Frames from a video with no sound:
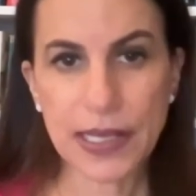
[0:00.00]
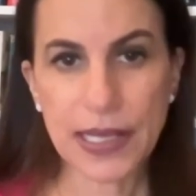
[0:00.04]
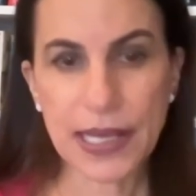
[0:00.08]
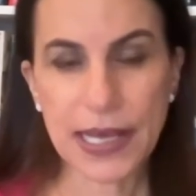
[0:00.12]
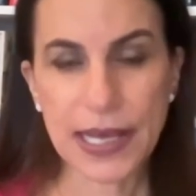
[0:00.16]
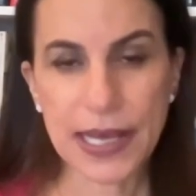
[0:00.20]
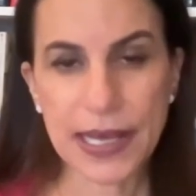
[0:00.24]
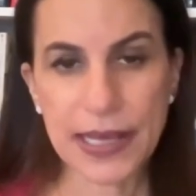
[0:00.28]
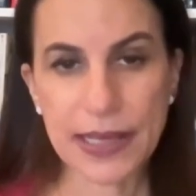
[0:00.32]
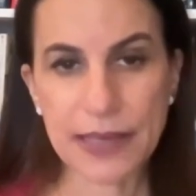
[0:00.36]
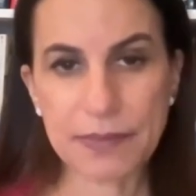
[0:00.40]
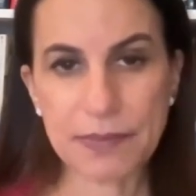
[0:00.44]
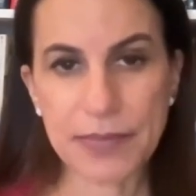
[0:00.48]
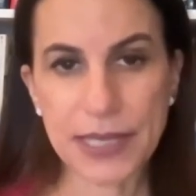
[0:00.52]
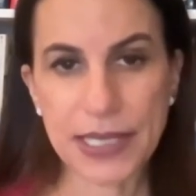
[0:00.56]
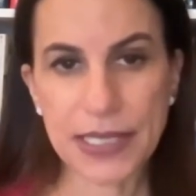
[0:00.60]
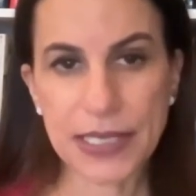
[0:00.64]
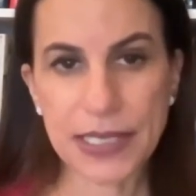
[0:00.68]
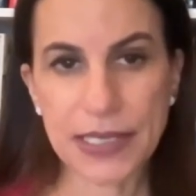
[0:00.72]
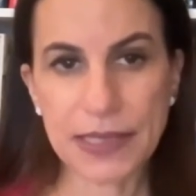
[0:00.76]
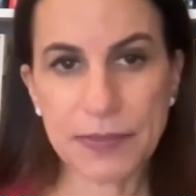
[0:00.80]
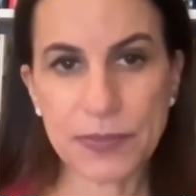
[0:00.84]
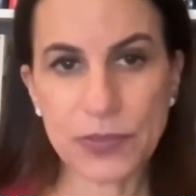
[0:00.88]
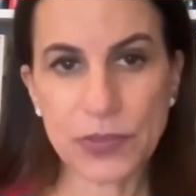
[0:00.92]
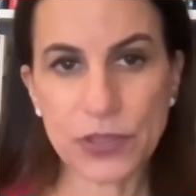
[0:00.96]
and make
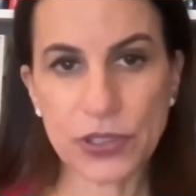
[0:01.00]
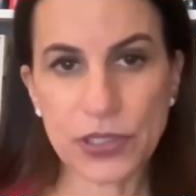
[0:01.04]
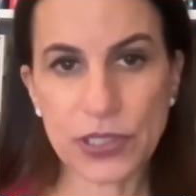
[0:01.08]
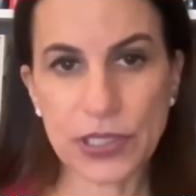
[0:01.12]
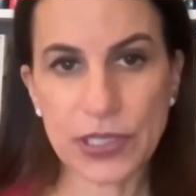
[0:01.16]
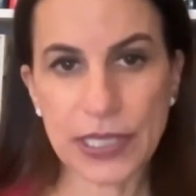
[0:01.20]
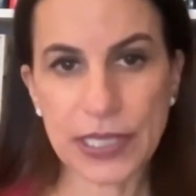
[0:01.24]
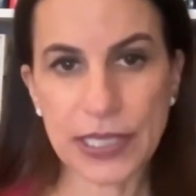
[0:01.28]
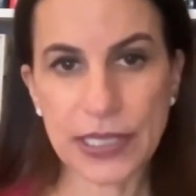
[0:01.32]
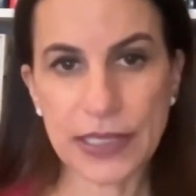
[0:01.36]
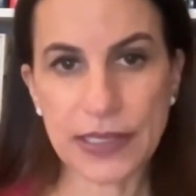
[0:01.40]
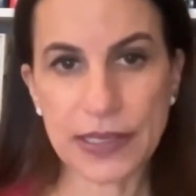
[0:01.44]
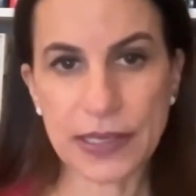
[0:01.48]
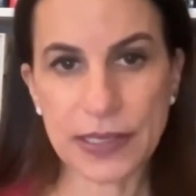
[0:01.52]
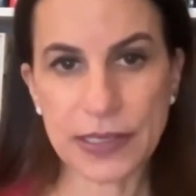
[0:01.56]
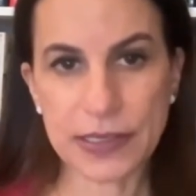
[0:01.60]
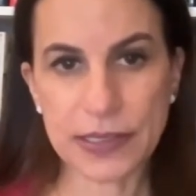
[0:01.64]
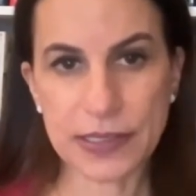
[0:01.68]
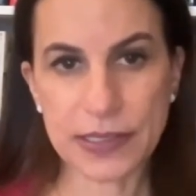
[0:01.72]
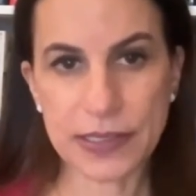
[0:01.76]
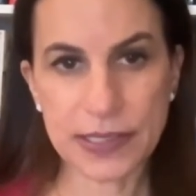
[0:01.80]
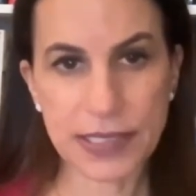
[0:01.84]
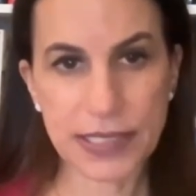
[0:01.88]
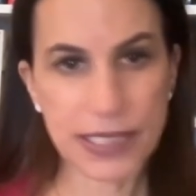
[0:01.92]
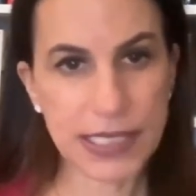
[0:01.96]
him look like an
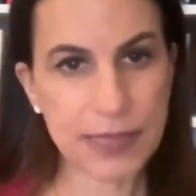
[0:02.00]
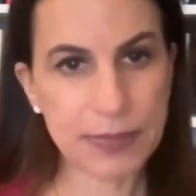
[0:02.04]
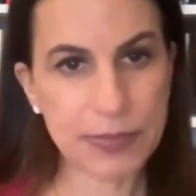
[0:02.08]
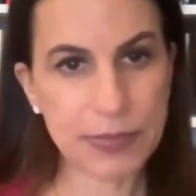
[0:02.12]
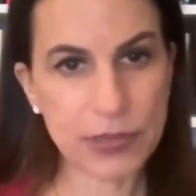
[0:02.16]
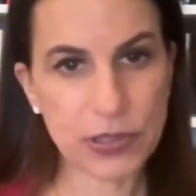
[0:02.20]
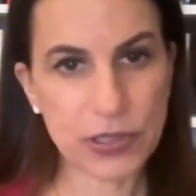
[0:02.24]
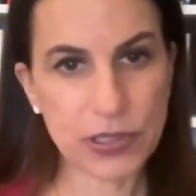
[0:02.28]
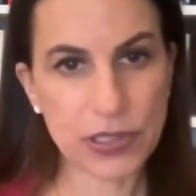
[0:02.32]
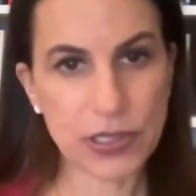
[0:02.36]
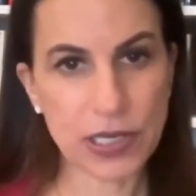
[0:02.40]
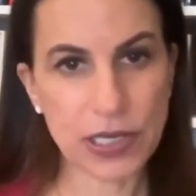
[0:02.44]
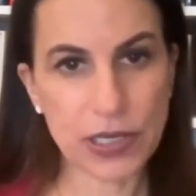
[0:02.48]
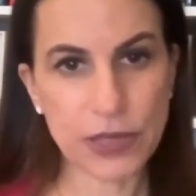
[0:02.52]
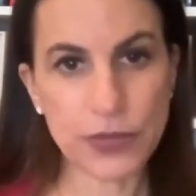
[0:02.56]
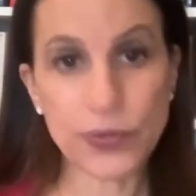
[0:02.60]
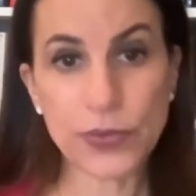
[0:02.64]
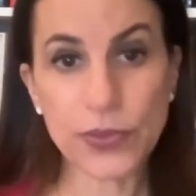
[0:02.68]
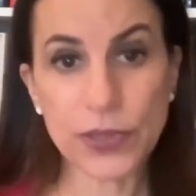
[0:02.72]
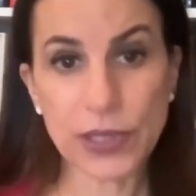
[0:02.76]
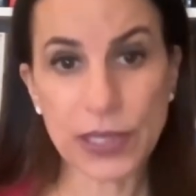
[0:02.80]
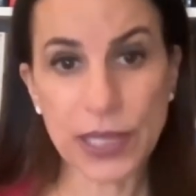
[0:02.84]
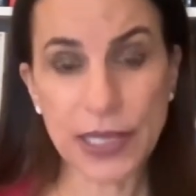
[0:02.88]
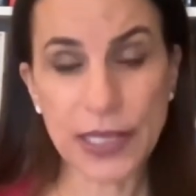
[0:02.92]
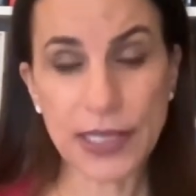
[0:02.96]
unstable,
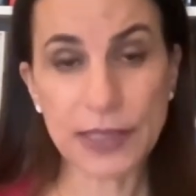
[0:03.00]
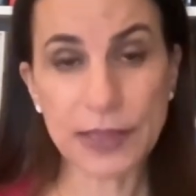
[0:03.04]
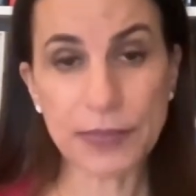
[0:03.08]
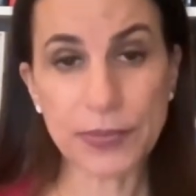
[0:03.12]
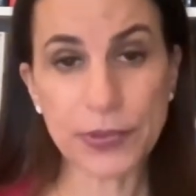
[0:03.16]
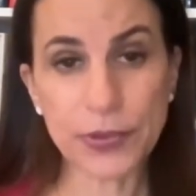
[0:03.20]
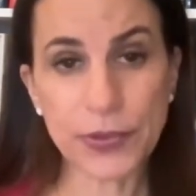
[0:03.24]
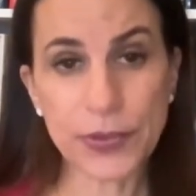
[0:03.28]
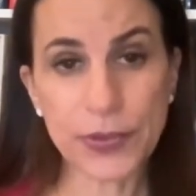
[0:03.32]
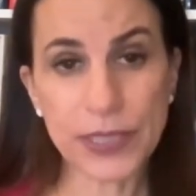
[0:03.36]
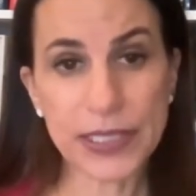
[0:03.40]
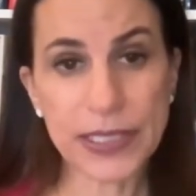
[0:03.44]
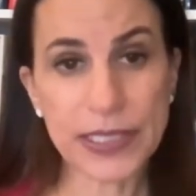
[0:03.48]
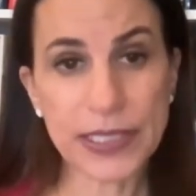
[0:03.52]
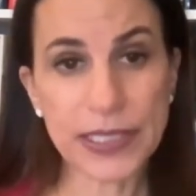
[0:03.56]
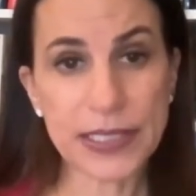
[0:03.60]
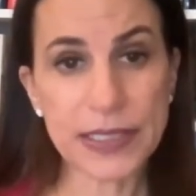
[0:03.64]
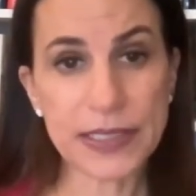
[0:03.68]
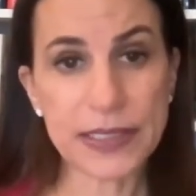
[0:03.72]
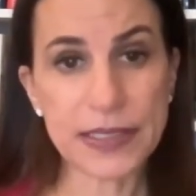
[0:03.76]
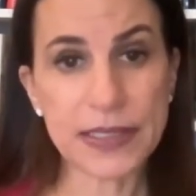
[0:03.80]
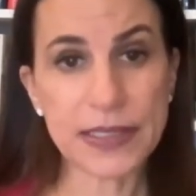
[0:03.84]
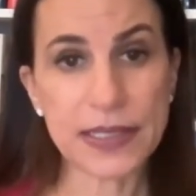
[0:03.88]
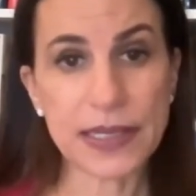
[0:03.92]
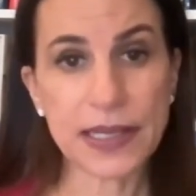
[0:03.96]
unreliable
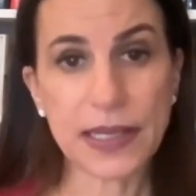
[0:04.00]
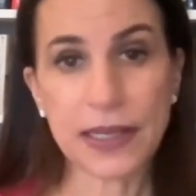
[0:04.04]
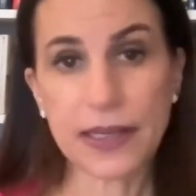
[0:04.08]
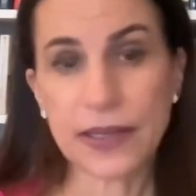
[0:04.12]
witness.